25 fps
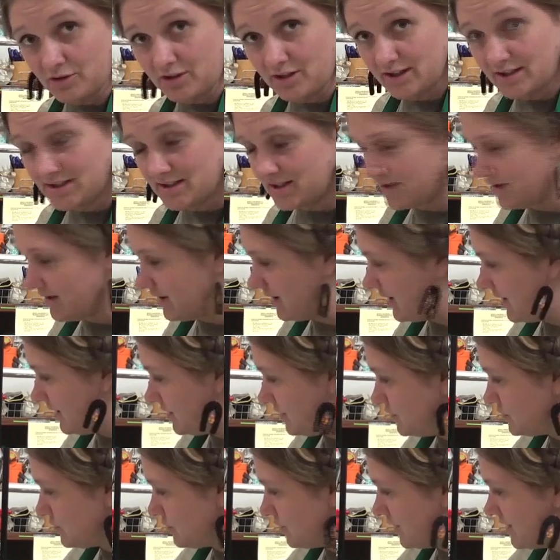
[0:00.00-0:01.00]
got
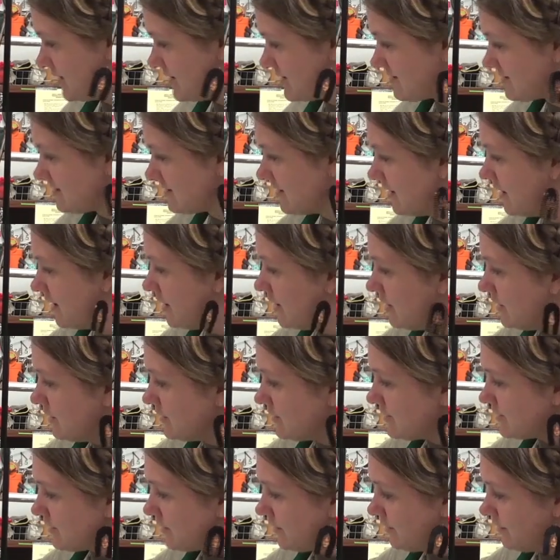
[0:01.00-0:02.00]
articulated joints.
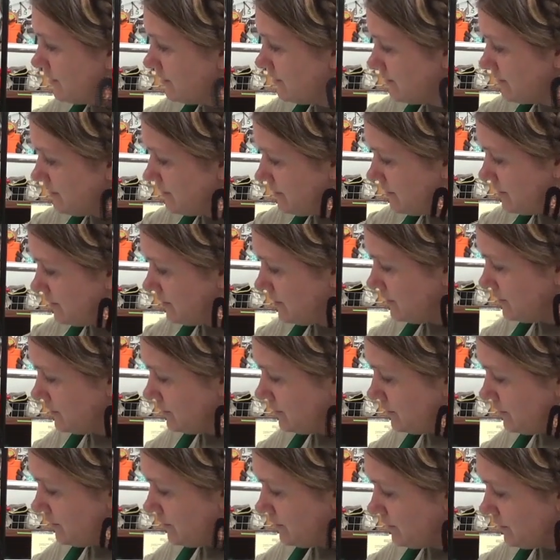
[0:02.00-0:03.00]
So
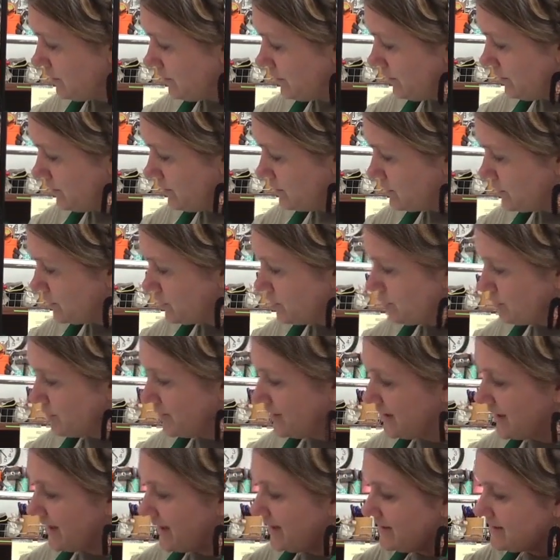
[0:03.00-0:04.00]
to
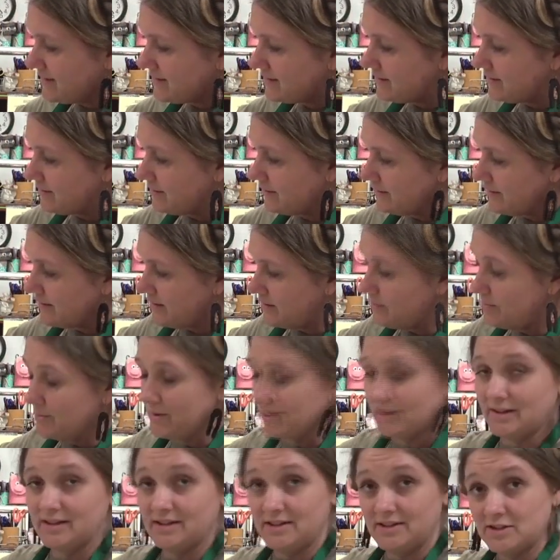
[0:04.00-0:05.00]
create the
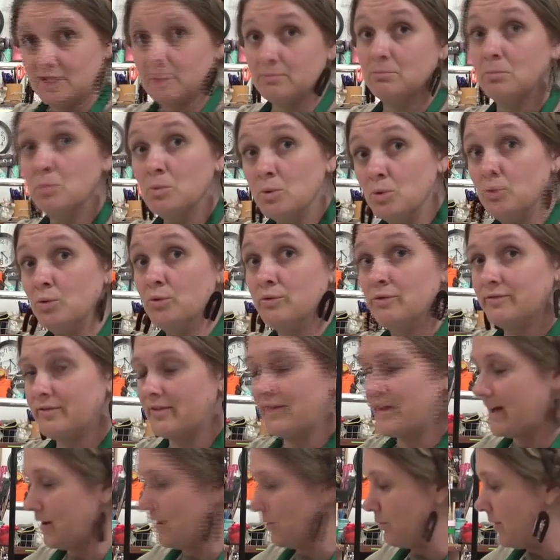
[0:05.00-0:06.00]
ability to
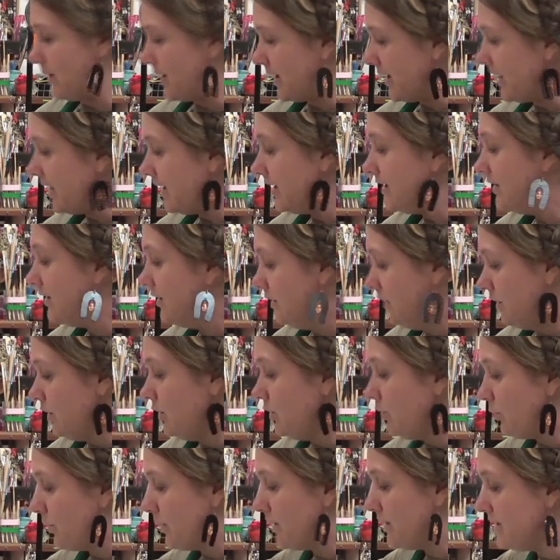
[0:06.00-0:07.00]
move that way,
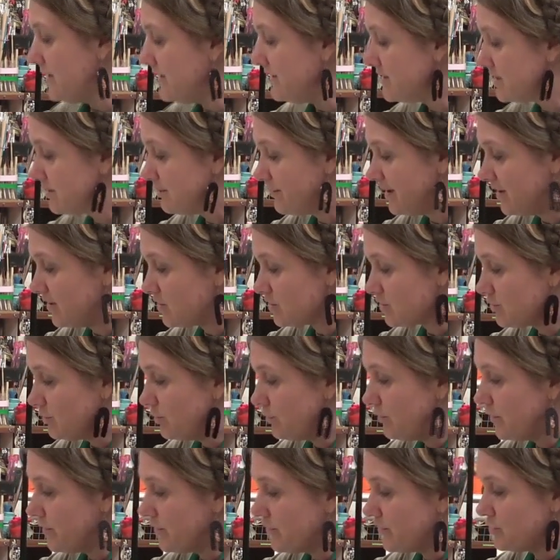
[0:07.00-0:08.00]
we need to make
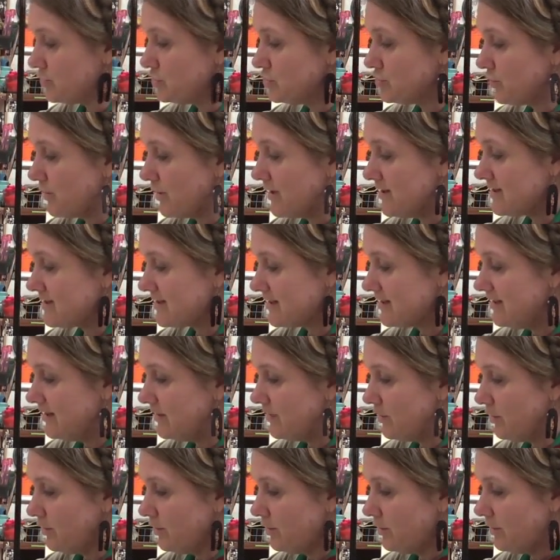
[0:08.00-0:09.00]
sure that the joints
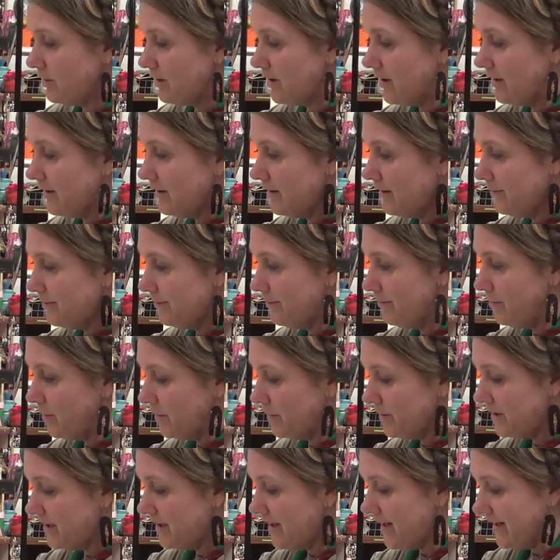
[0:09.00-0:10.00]
in her
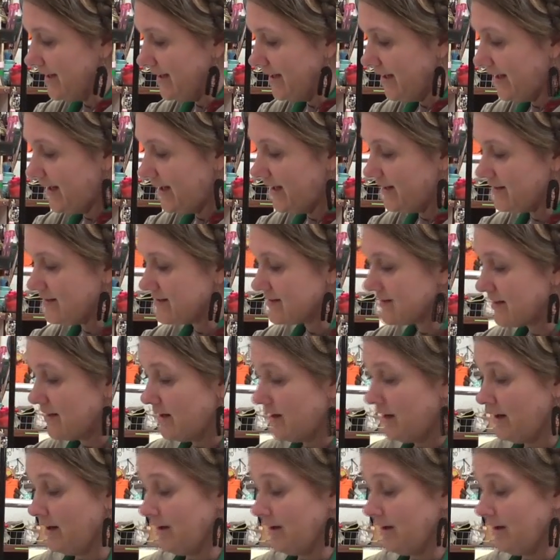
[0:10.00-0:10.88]
body and legs